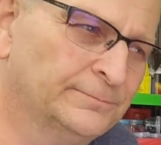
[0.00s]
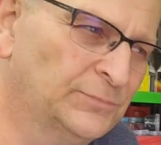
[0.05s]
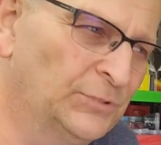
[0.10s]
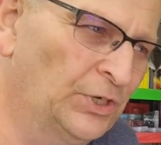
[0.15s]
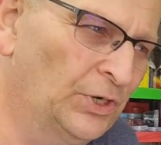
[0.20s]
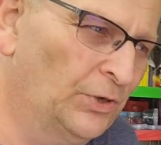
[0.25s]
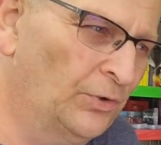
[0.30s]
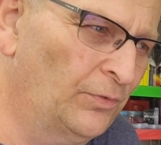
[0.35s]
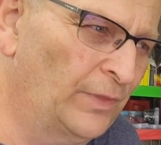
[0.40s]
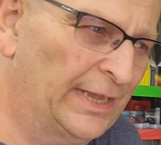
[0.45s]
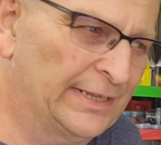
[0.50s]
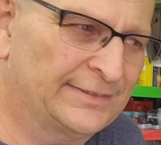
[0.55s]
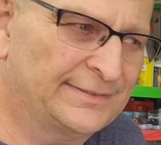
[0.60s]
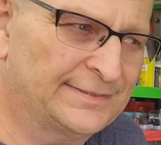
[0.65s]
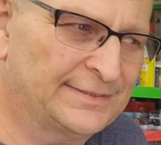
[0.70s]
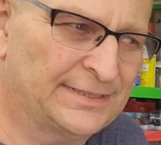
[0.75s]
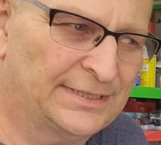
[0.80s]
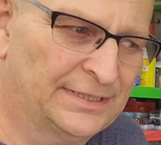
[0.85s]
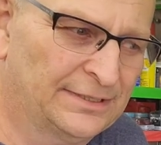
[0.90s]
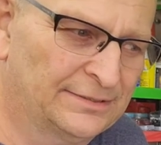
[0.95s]

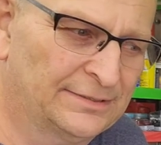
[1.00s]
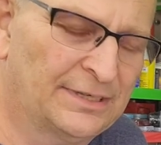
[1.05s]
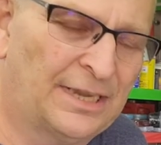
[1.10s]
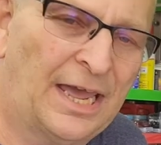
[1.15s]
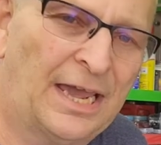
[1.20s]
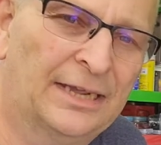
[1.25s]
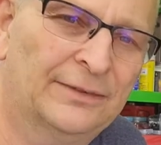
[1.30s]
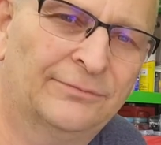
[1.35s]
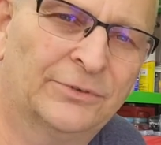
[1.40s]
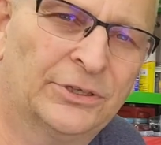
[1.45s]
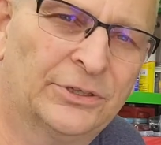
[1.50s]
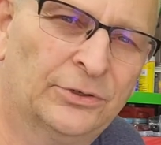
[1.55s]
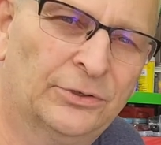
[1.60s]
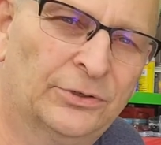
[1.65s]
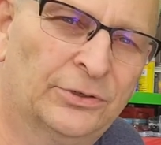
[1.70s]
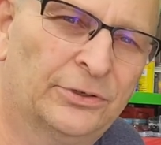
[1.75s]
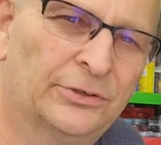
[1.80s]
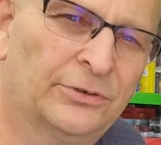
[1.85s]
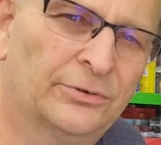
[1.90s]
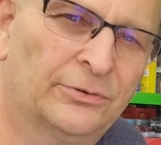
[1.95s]
That's his
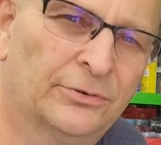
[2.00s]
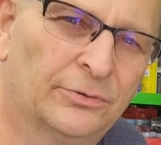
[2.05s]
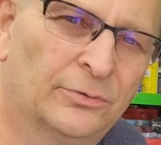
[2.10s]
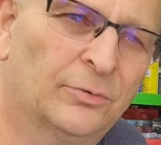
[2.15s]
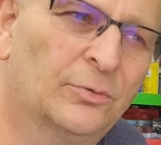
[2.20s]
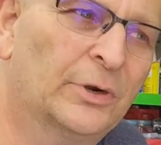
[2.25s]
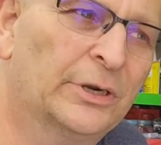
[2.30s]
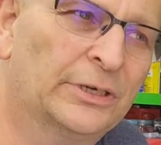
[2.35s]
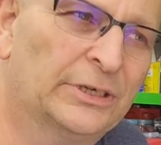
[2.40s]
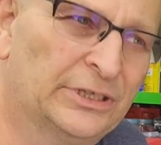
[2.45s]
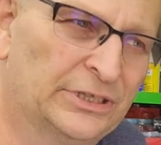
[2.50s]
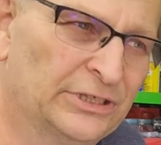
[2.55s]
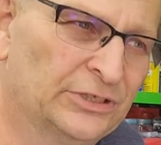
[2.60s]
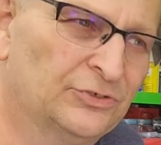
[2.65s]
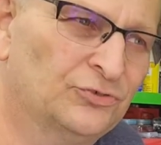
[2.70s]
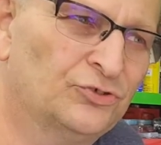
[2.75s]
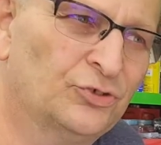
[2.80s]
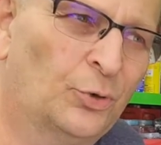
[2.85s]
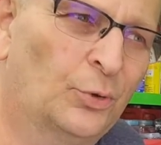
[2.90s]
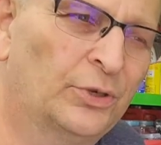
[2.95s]
livelihood or what he
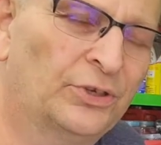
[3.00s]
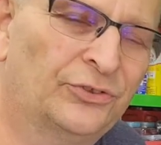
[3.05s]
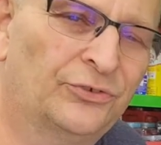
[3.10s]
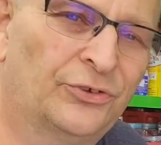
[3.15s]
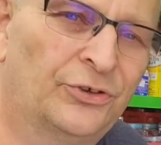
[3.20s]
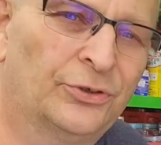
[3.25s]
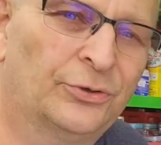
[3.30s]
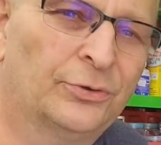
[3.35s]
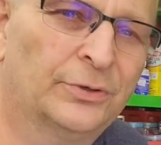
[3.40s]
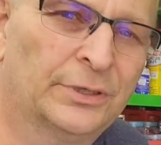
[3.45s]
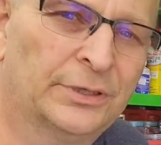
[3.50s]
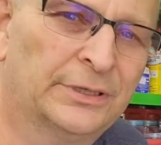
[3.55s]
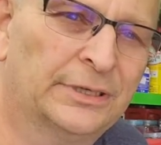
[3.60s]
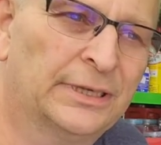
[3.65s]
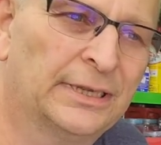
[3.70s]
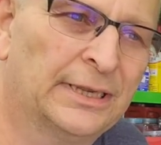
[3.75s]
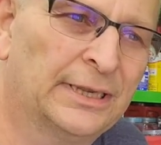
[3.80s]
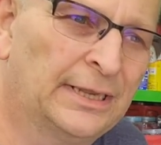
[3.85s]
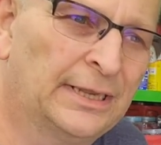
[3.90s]
enjoys doing.